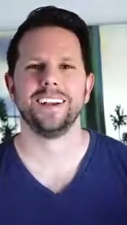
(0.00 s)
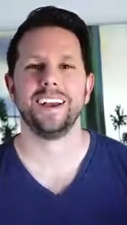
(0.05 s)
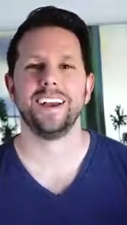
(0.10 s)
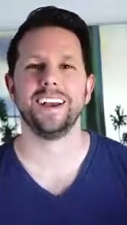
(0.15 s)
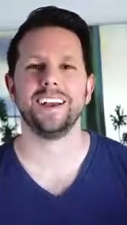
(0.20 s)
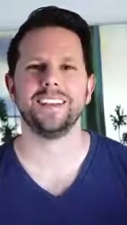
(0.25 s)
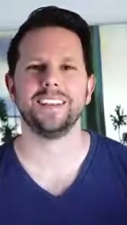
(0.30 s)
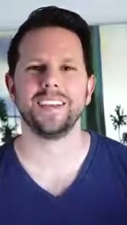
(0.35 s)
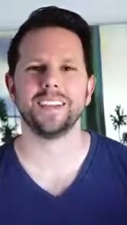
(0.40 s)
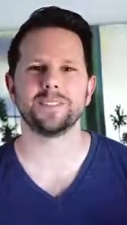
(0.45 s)

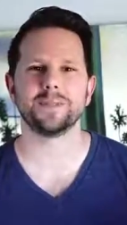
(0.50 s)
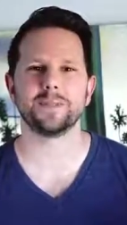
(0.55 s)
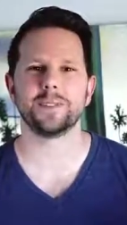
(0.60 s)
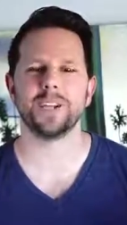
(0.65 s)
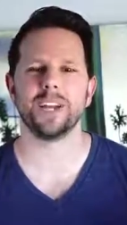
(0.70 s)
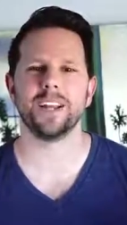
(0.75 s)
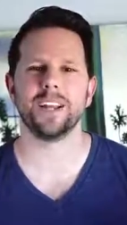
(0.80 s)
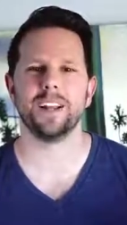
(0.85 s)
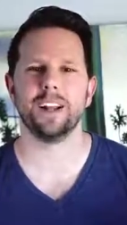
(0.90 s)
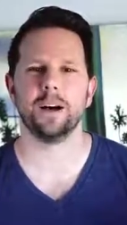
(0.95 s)
Hey, thanks for
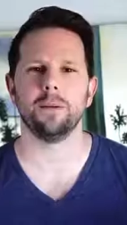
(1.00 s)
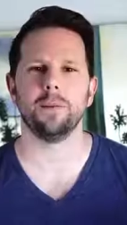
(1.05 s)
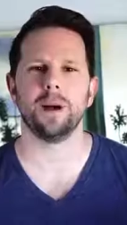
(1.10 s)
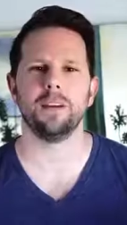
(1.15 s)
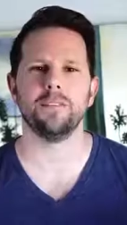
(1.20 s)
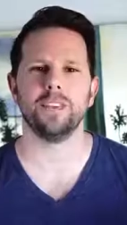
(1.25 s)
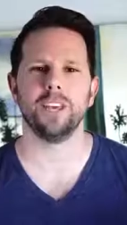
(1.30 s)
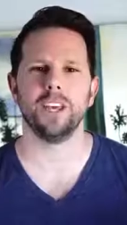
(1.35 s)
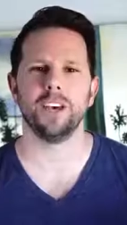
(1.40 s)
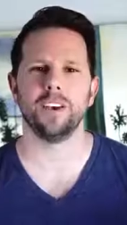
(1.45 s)
checking out
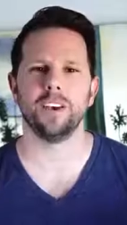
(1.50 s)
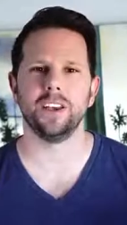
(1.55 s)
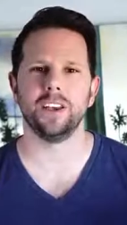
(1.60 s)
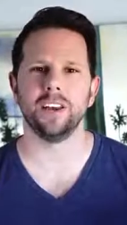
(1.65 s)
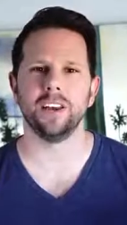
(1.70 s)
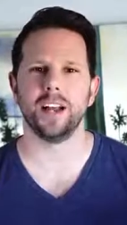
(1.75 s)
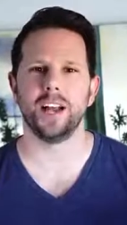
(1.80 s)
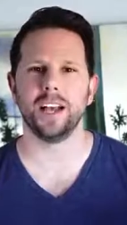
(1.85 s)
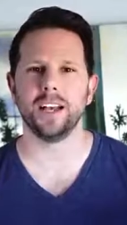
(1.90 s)
my video here.